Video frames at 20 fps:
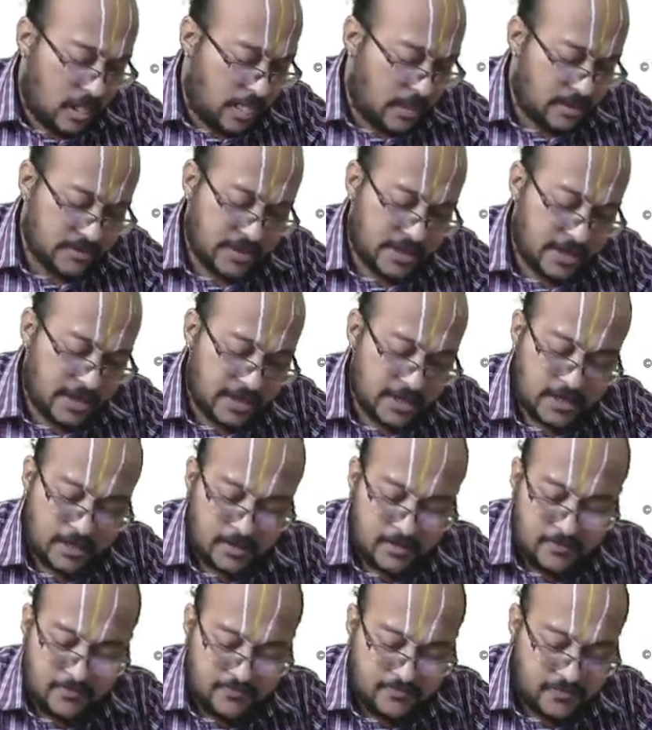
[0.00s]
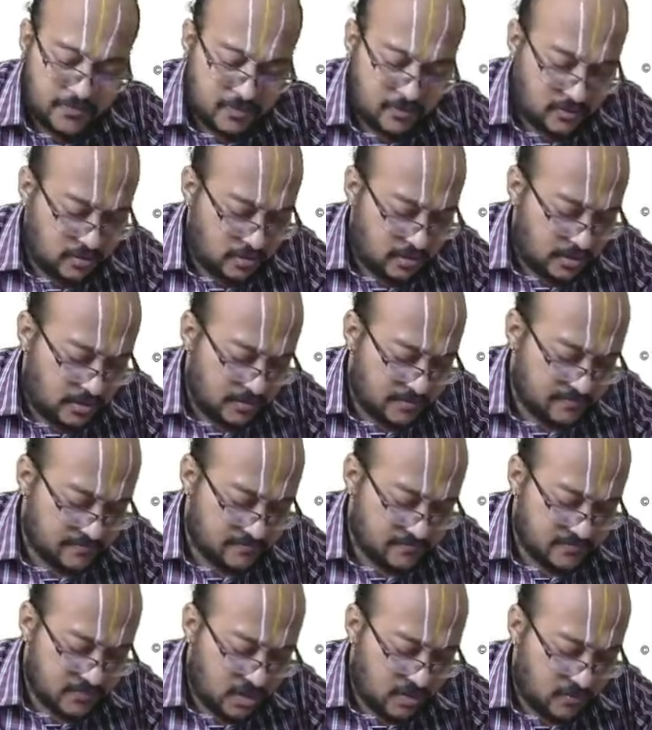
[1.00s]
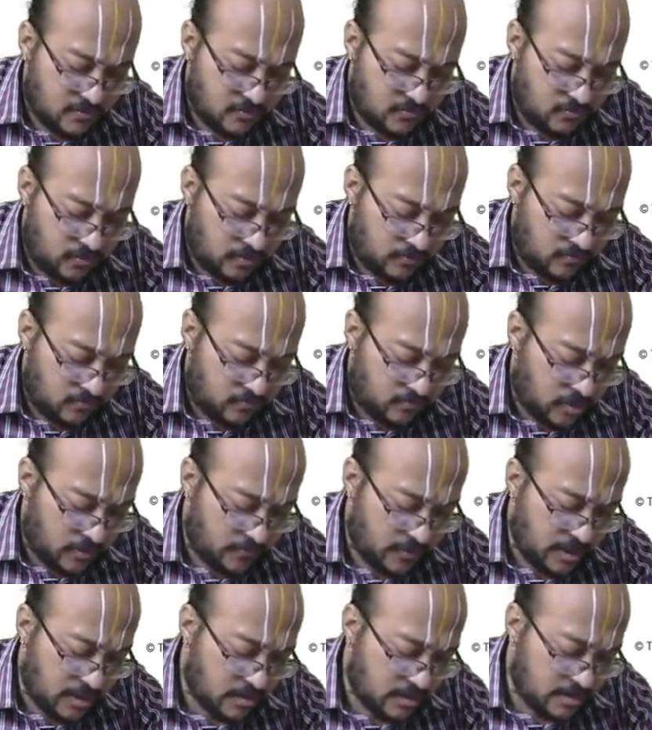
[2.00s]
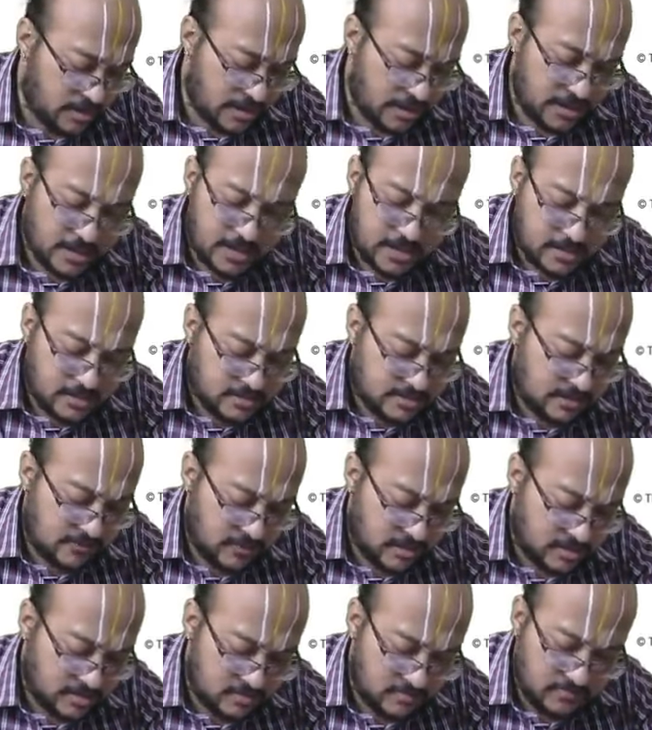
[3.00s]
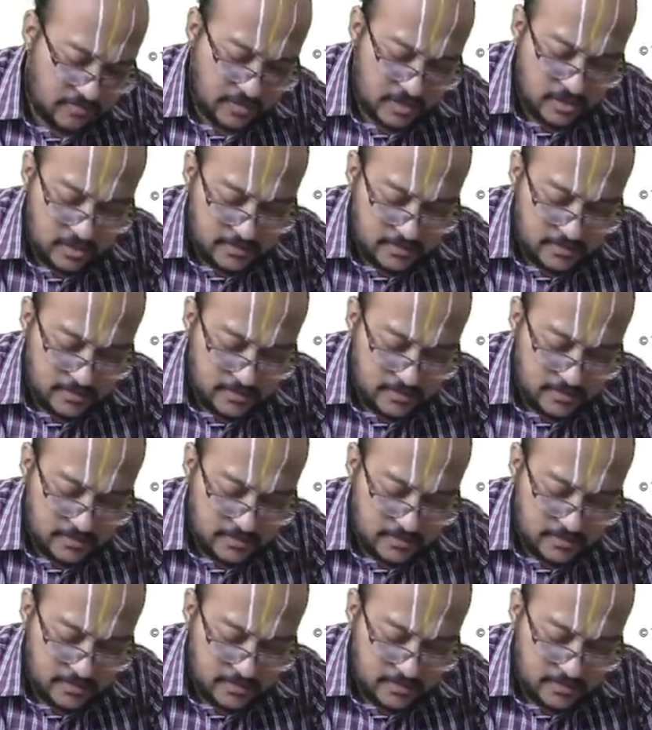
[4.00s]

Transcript: there, what we learned there, see, very simple.